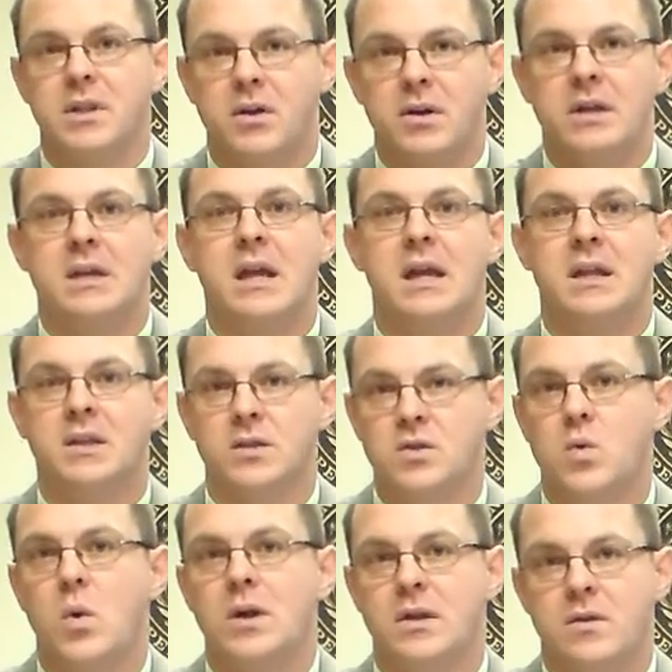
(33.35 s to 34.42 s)
but they're indicating
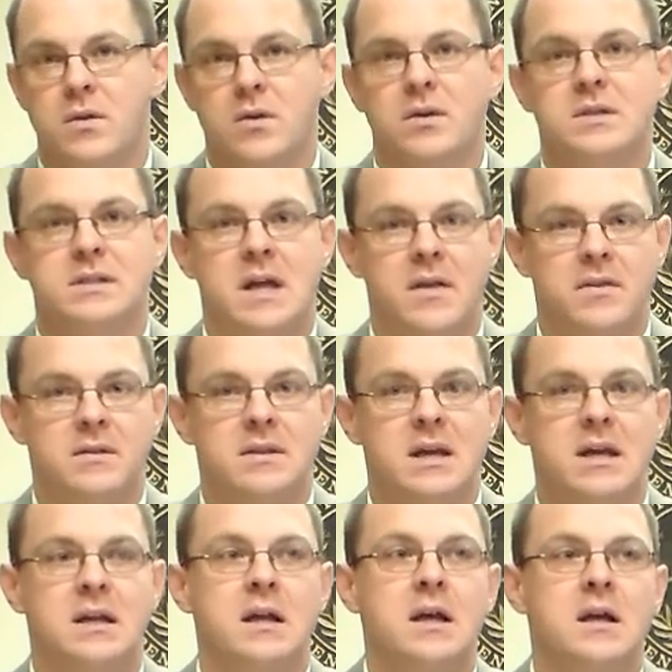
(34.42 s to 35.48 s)
the 23rd is now the
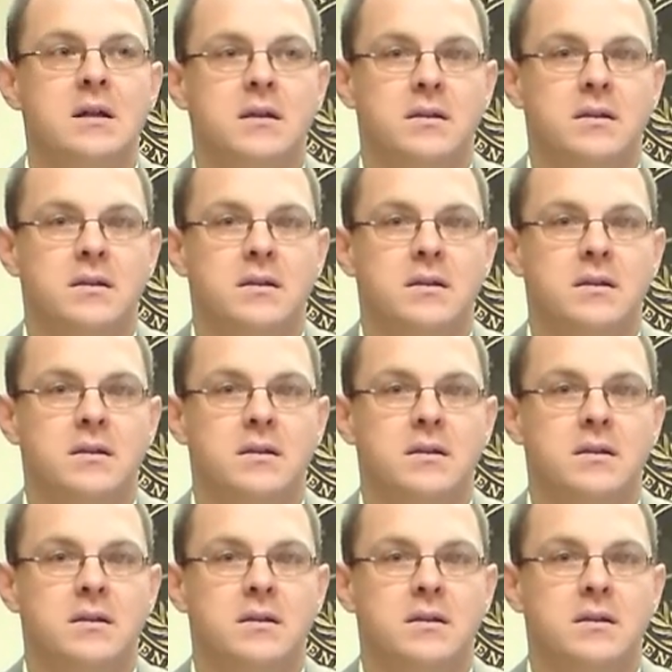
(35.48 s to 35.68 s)
date